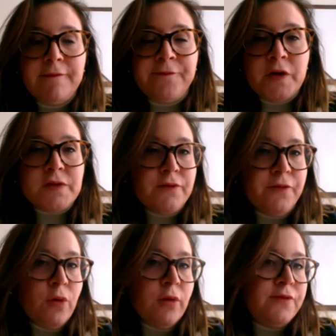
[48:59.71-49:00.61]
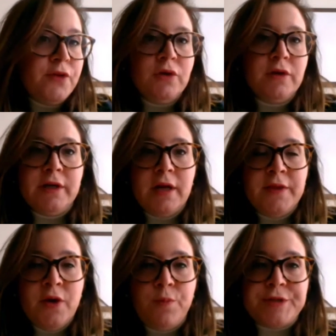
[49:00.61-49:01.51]
first of all, if you look at
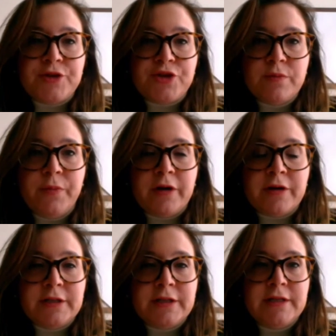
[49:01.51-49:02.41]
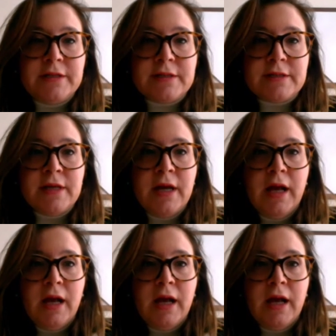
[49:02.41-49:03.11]
the opposition parties,